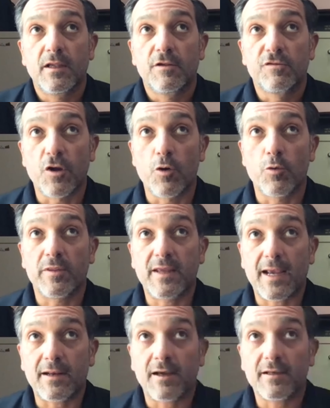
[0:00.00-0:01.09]
So the
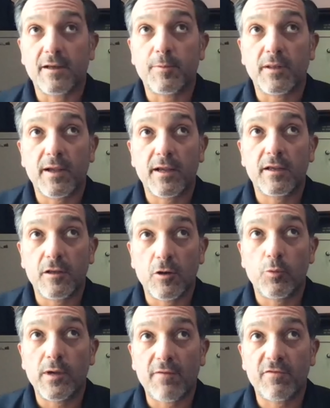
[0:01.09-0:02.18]
NIAA,
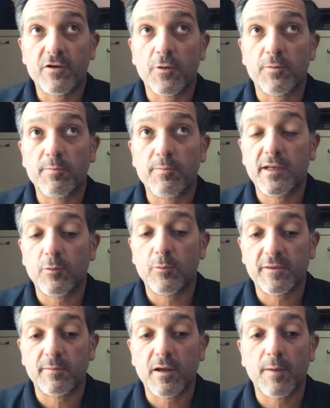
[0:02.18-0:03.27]
we have another meeting with
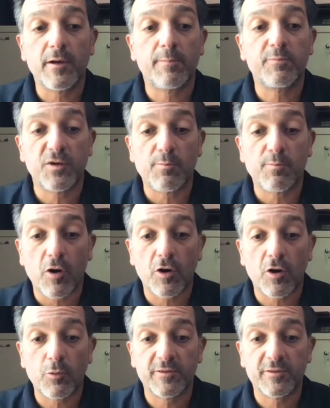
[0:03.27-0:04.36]
them coming up
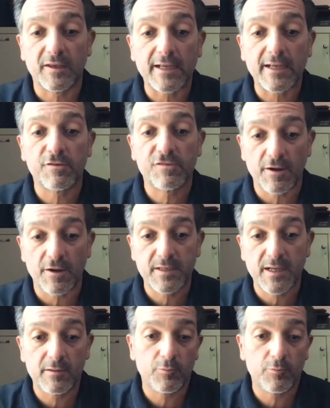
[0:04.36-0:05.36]
tomorrow with the latest update,